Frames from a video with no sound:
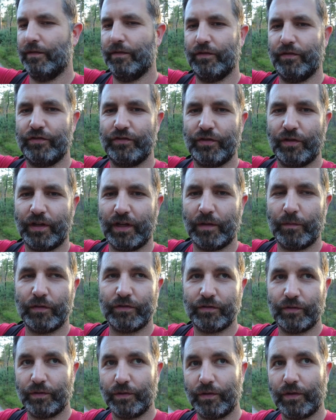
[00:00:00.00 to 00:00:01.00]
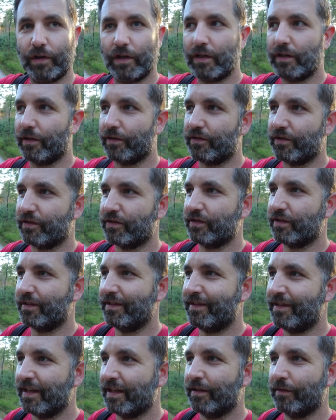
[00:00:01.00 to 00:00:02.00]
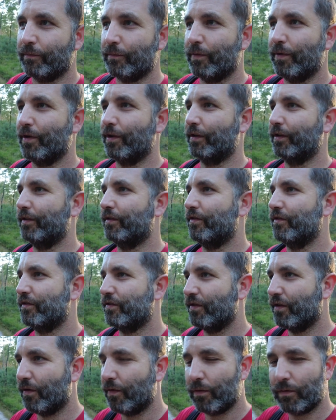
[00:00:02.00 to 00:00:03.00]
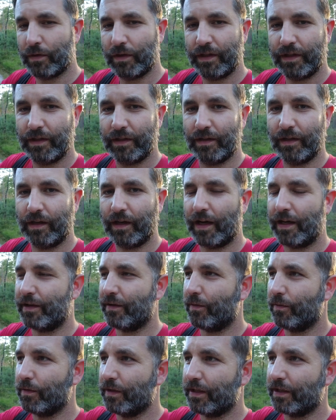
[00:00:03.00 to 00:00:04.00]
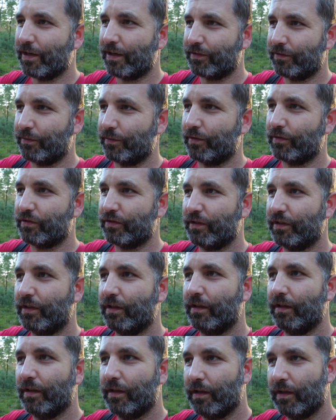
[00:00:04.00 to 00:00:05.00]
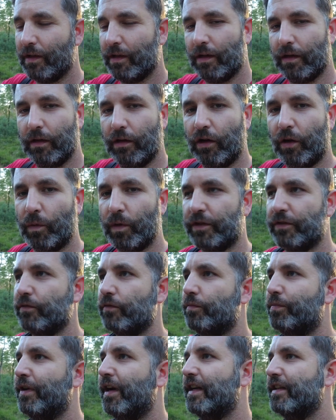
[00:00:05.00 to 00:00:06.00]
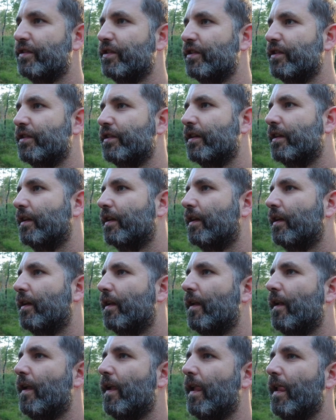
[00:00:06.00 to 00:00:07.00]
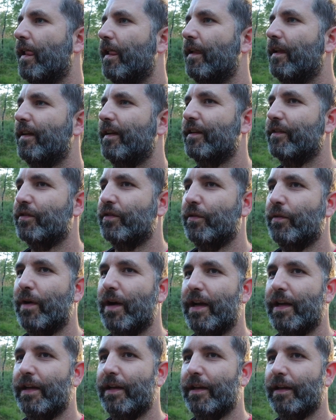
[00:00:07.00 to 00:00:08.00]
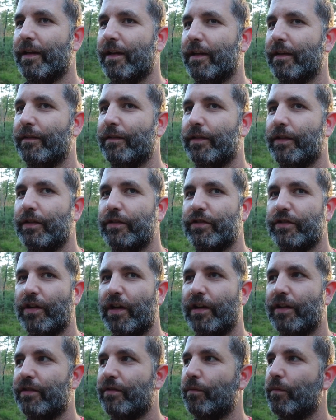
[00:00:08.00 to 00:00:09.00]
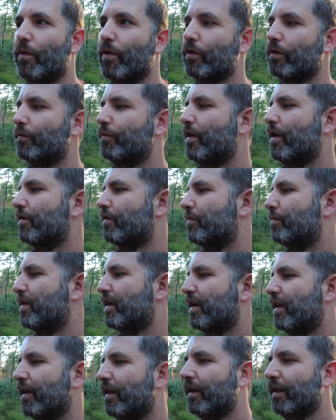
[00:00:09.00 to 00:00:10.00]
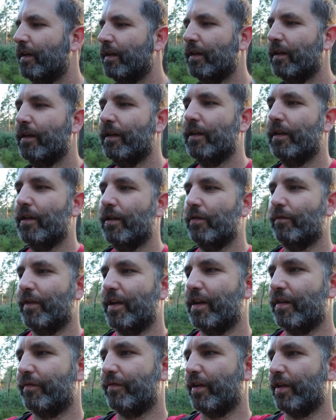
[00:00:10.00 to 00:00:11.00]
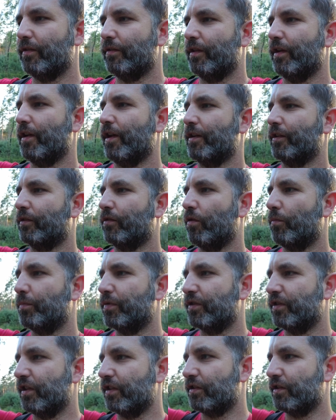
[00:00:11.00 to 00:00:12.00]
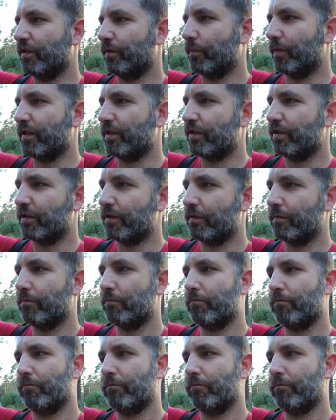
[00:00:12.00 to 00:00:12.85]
the shot I was on earlier just didn't work. It just the light only got to these lower two branches. And so I started to walk around a bit when I found another composition which